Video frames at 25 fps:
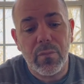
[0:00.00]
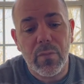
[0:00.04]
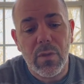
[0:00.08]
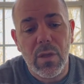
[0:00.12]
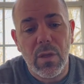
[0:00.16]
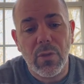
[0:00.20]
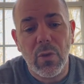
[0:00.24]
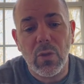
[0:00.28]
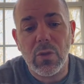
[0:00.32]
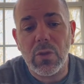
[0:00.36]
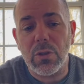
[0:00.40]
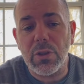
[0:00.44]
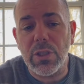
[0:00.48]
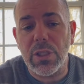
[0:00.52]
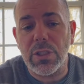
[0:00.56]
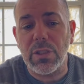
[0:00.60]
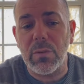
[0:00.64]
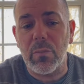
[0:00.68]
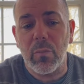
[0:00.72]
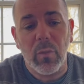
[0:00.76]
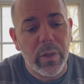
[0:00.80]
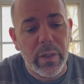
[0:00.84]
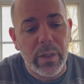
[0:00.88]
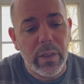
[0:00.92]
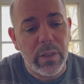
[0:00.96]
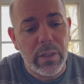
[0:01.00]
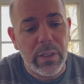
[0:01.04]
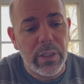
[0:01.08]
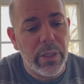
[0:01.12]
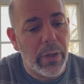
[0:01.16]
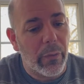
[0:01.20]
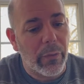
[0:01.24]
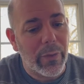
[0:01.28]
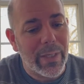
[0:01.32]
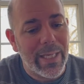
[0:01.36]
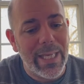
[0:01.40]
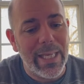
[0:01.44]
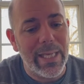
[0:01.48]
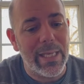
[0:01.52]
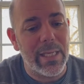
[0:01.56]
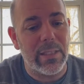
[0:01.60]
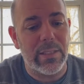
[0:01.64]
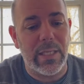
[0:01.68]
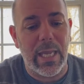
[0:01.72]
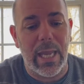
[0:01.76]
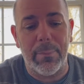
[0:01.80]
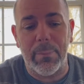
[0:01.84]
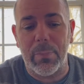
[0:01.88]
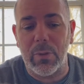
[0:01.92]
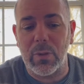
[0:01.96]
those are just some key
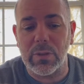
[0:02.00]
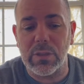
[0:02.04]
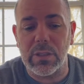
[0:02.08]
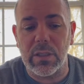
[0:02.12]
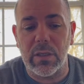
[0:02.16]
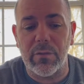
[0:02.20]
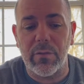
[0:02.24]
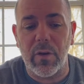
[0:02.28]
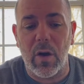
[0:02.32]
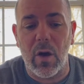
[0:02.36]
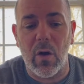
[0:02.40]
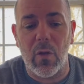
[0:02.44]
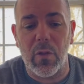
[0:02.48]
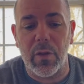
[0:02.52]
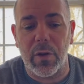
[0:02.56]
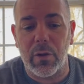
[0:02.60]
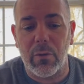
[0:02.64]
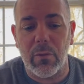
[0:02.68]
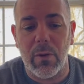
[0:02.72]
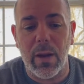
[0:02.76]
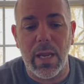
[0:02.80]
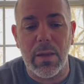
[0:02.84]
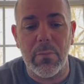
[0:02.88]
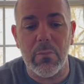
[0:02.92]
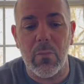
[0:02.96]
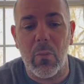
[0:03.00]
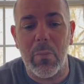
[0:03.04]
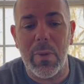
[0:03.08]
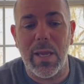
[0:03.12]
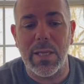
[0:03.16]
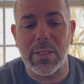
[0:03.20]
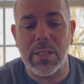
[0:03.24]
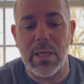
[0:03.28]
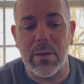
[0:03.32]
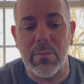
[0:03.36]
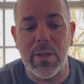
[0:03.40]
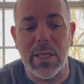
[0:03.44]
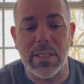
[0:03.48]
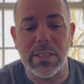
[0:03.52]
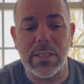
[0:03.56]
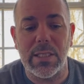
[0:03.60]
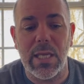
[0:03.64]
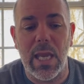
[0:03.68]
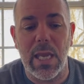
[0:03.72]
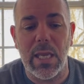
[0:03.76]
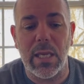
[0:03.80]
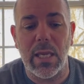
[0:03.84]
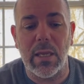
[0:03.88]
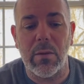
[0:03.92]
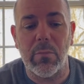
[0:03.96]
examples of all the great momentum that's
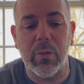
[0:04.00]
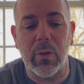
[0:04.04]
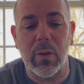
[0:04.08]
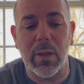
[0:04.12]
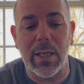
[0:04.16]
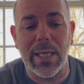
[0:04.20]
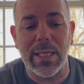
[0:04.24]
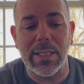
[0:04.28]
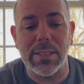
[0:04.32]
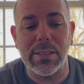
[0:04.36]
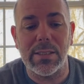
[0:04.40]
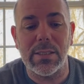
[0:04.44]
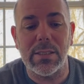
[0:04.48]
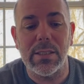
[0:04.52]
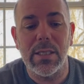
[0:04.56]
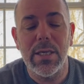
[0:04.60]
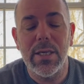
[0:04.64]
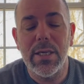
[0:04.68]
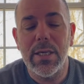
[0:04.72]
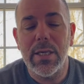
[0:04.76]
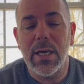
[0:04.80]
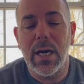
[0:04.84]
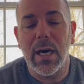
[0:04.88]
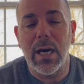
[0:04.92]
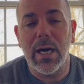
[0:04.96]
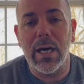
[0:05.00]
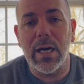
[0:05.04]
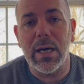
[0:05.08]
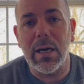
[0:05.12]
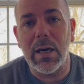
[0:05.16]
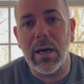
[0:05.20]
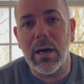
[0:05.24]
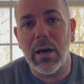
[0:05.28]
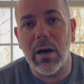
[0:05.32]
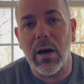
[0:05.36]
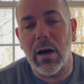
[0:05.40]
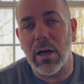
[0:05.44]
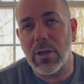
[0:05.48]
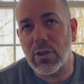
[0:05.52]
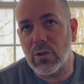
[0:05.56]
taking place on